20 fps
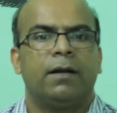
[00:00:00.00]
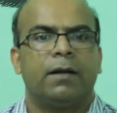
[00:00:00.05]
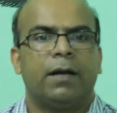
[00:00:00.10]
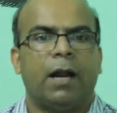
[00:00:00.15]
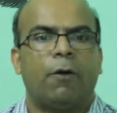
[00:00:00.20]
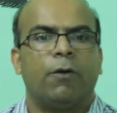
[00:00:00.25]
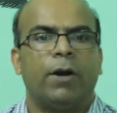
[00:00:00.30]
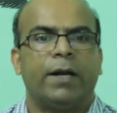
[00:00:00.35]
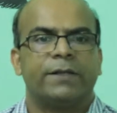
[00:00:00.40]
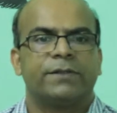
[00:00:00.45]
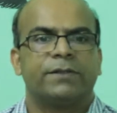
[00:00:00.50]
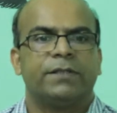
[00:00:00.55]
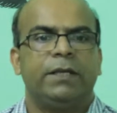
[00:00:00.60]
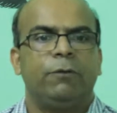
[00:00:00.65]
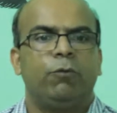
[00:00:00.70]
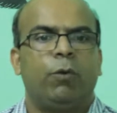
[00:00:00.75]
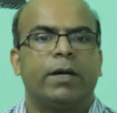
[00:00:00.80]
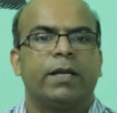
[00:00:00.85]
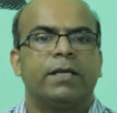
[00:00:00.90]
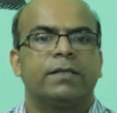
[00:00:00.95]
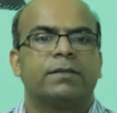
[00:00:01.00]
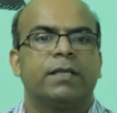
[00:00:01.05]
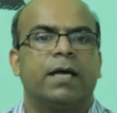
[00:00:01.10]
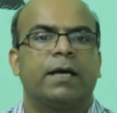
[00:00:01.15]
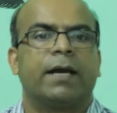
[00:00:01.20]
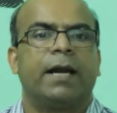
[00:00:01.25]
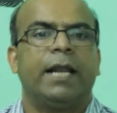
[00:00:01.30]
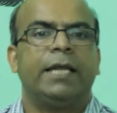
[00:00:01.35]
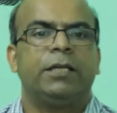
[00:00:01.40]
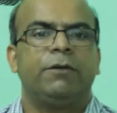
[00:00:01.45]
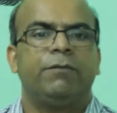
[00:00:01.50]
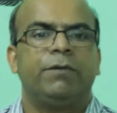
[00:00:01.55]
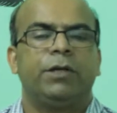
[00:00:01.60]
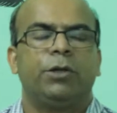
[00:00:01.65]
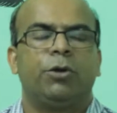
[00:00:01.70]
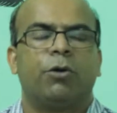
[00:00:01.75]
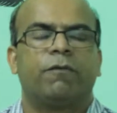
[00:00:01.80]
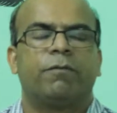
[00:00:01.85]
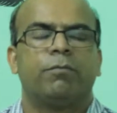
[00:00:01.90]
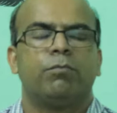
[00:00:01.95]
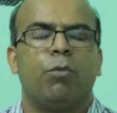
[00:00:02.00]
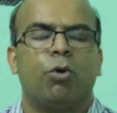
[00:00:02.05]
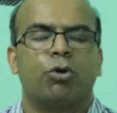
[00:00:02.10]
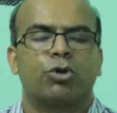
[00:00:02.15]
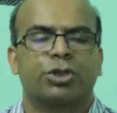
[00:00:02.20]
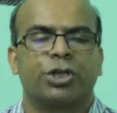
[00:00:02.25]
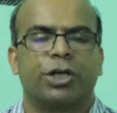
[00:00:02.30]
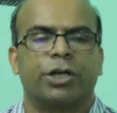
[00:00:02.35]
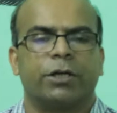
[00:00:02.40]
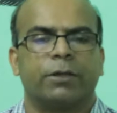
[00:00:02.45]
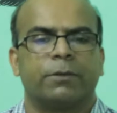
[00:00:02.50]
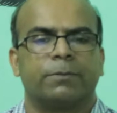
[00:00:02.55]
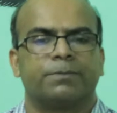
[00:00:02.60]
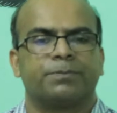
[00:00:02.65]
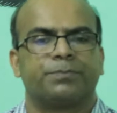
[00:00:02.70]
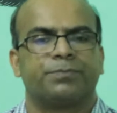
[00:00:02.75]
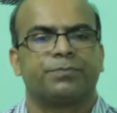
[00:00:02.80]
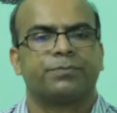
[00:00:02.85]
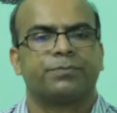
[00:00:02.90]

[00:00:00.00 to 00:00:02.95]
Now let us see what is the relativity of motion.